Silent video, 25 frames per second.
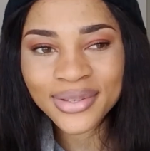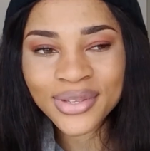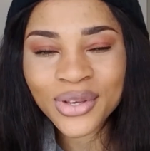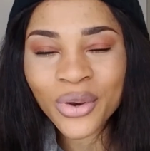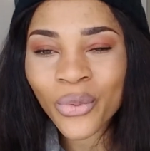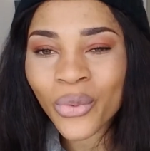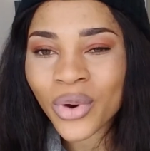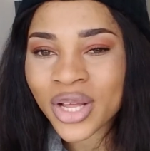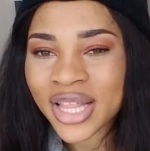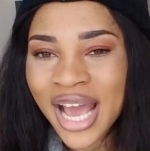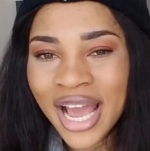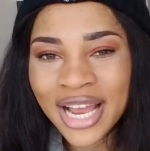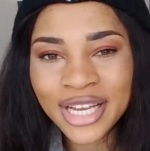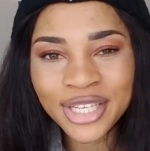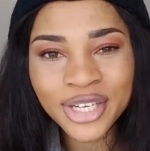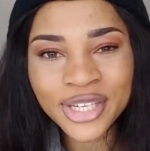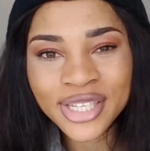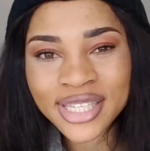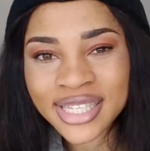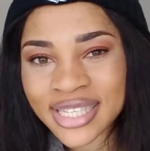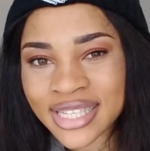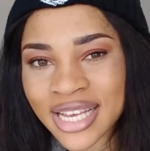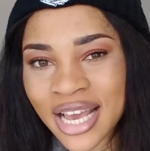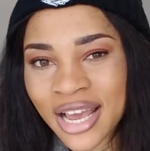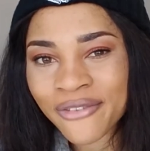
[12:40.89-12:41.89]
So what I
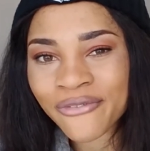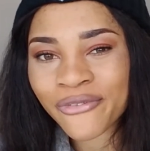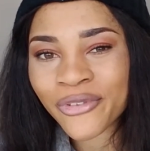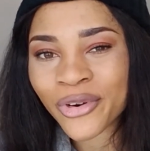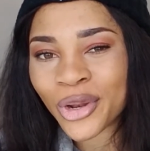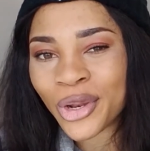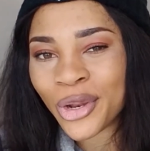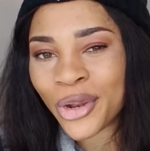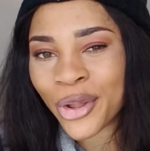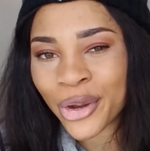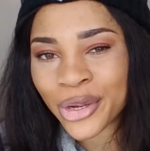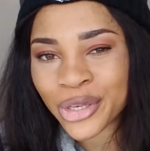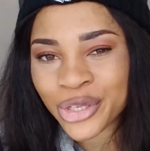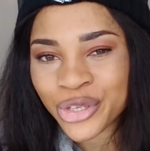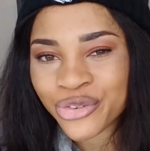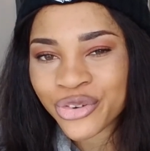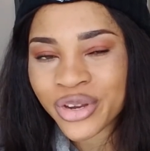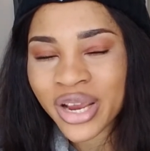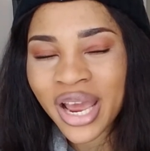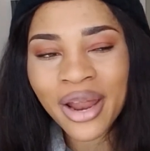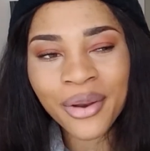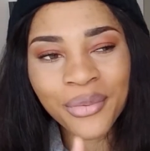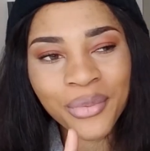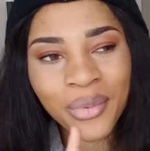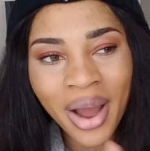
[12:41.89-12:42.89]
just said for
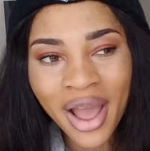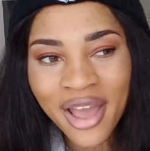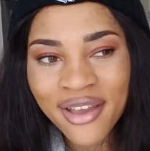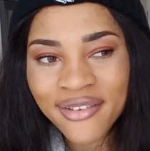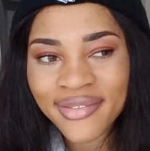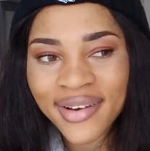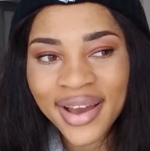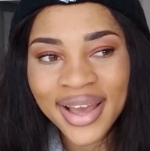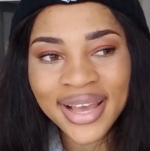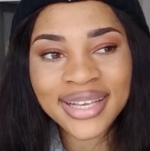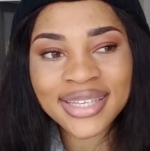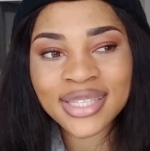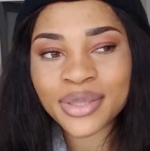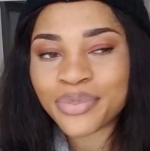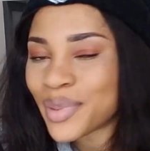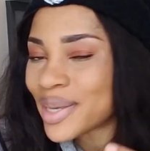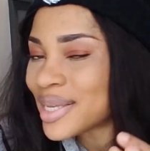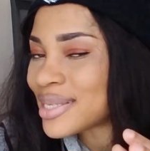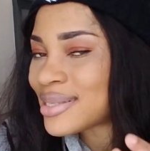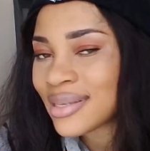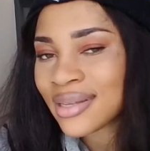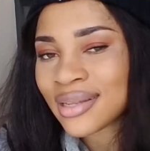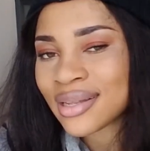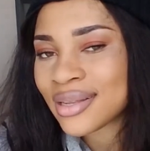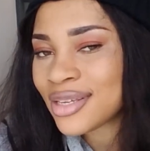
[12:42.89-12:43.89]
laundry and Wi-Fi is
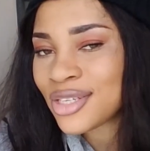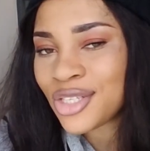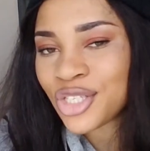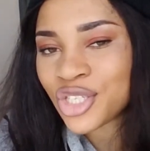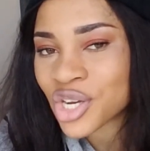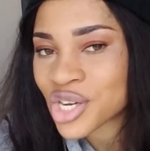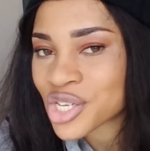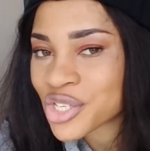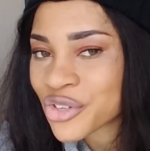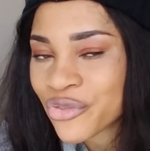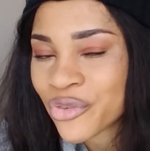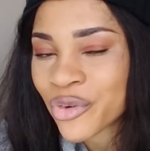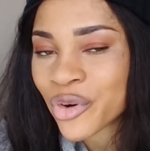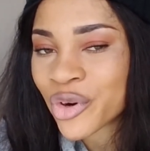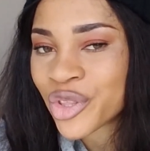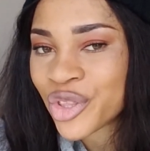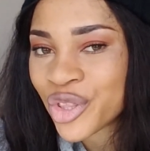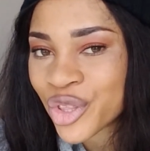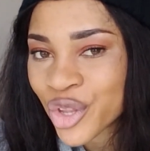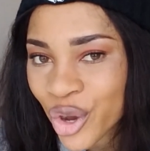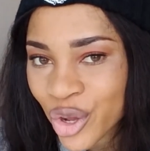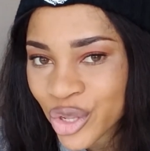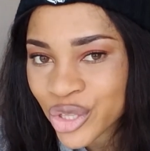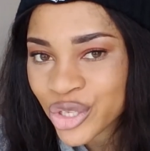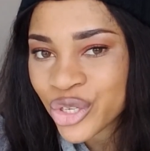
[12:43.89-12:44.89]
basically just for
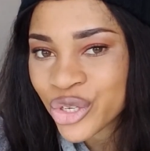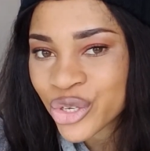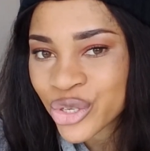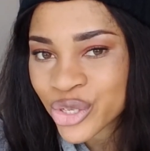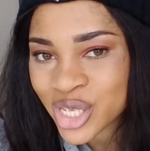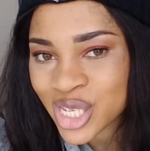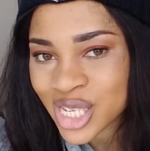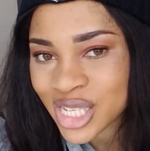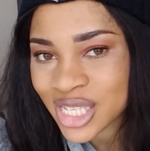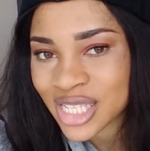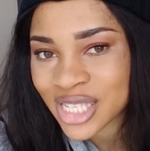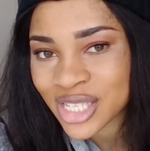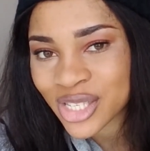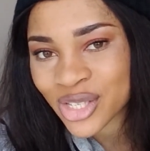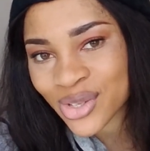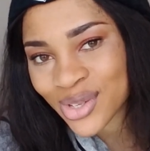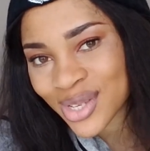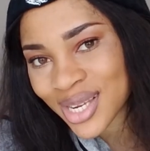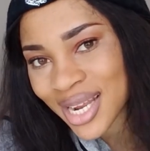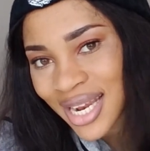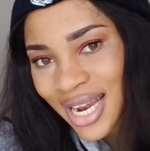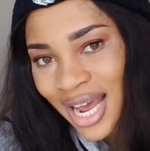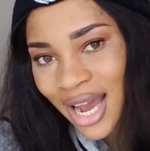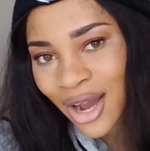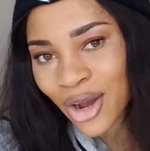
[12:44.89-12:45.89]
non-UCT
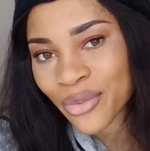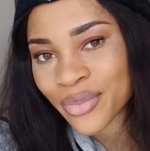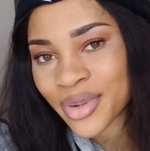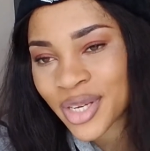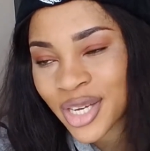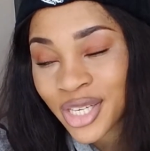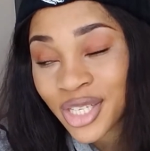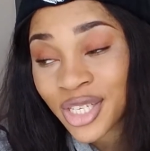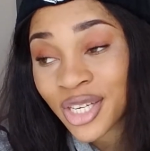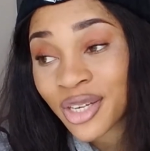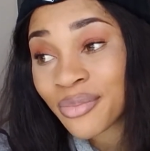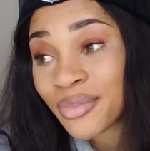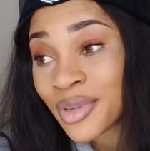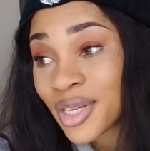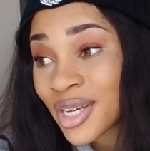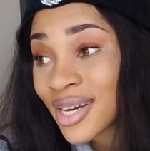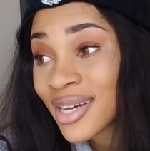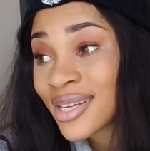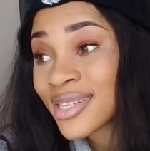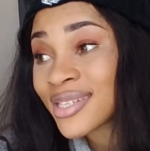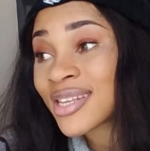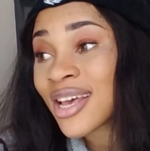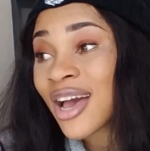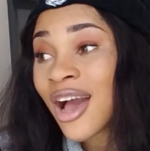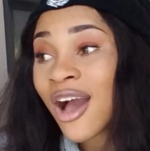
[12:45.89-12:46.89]
student accommodation,
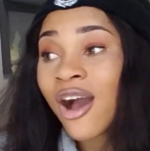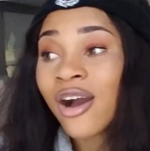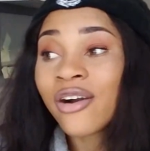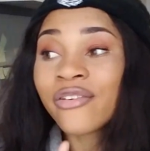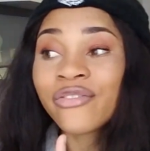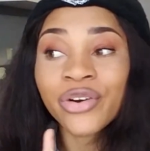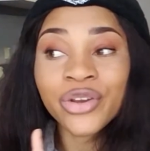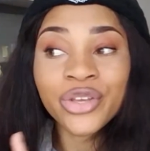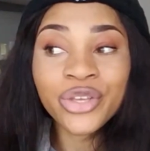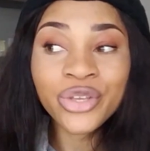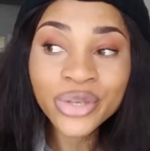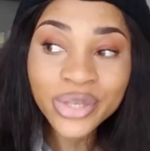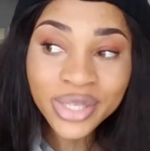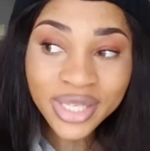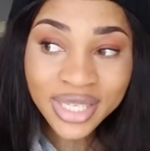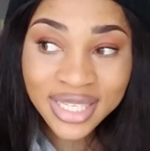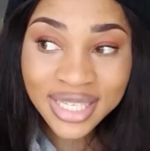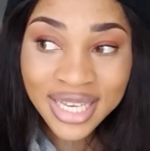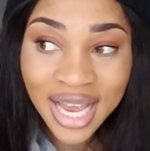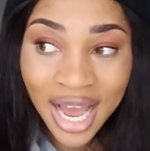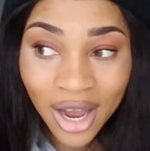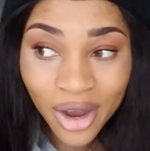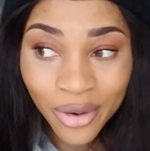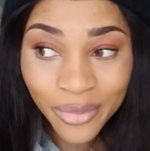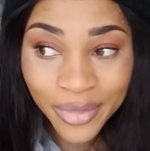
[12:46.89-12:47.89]
because for
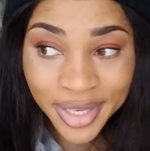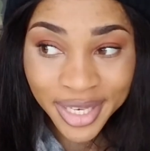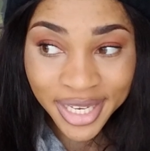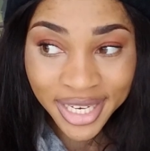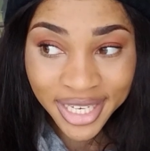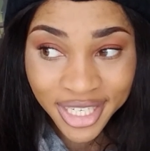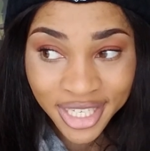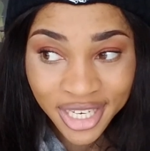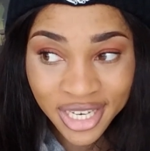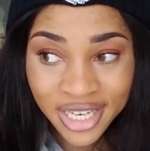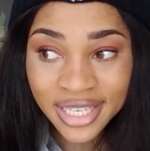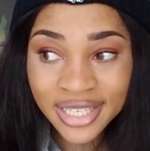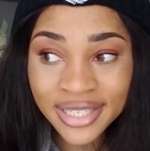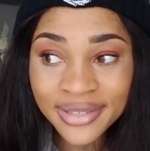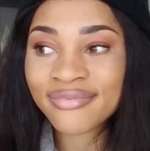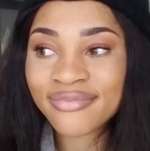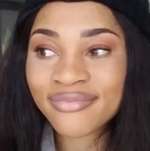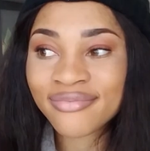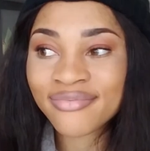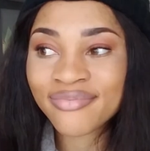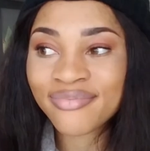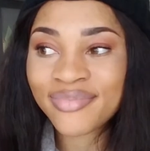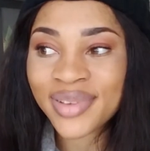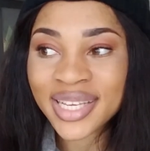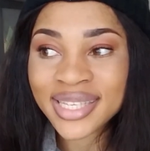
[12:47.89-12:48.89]
UCT accommodation,
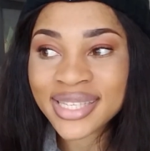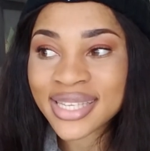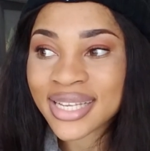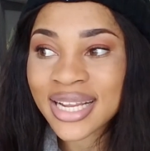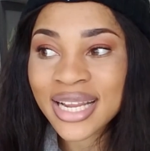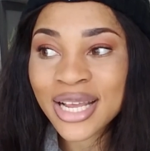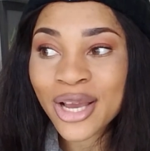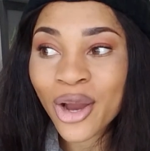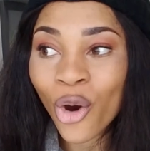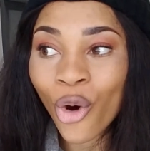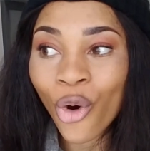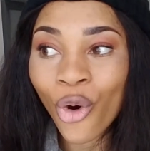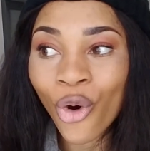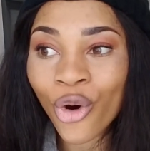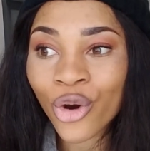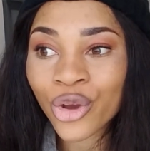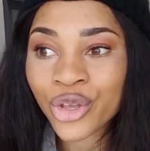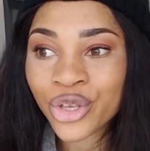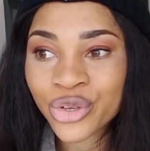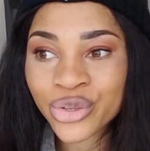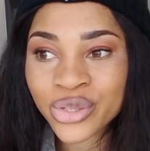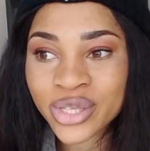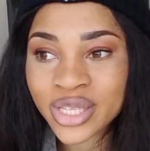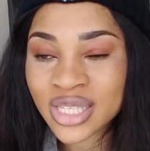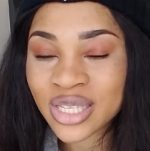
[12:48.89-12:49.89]
basically all
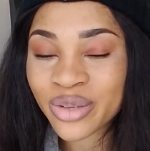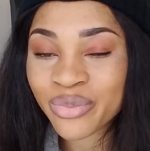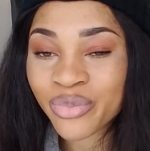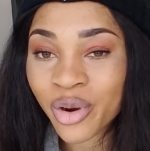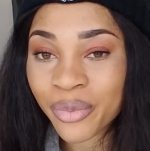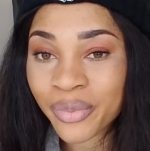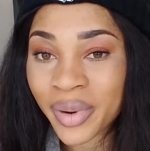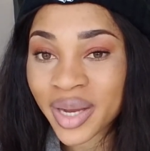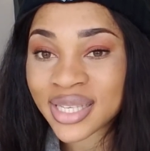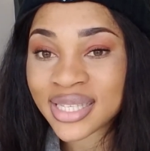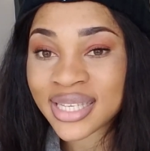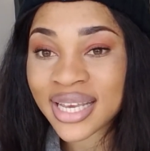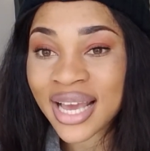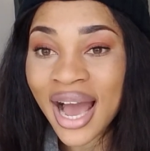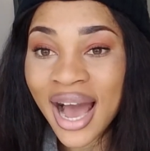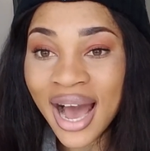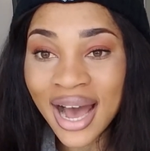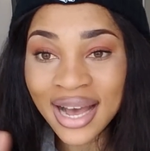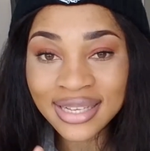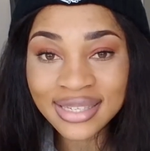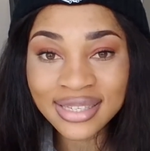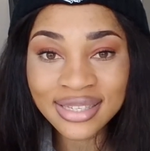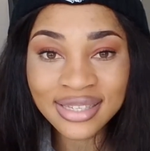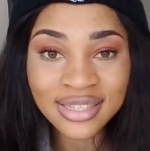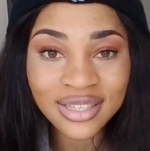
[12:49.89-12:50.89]
UCT property
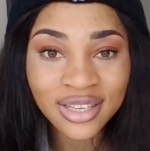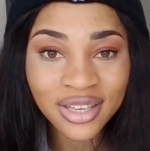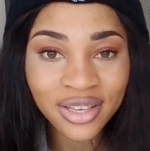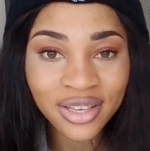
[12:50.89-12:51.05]
has